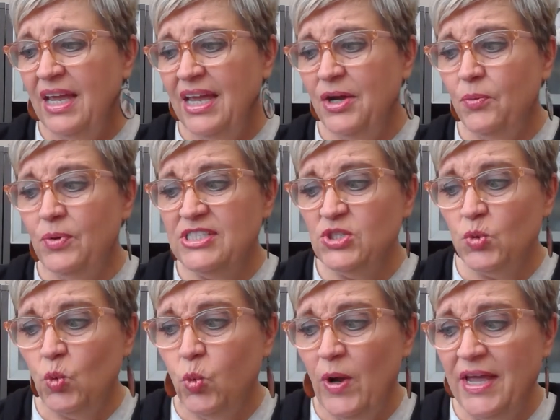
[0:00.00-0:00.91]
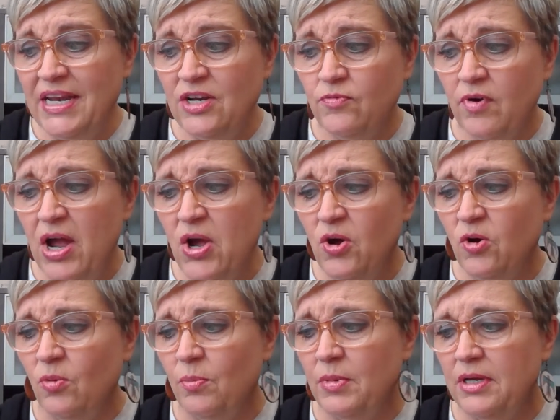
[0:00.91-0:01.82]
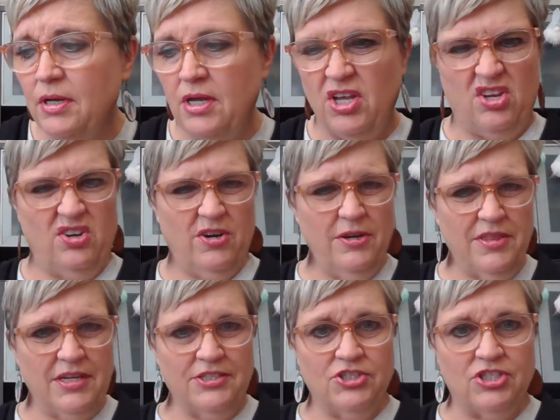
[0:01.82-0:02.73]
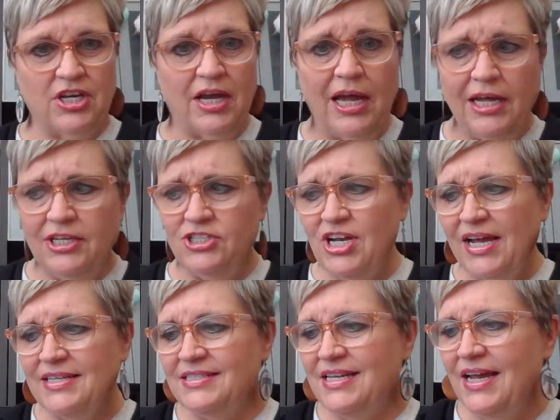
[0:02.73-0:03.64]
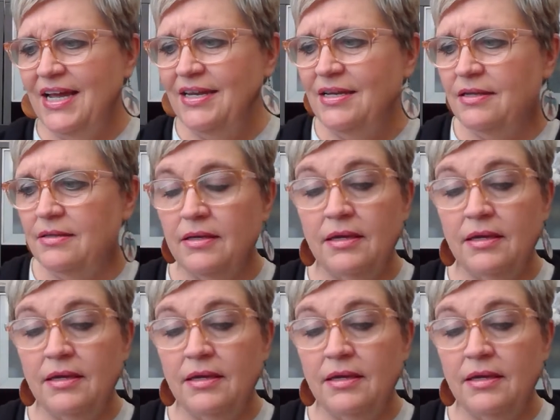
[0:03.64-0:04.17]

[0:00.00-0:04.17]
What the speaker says: It was When in Rome. "You're the judge?" I said.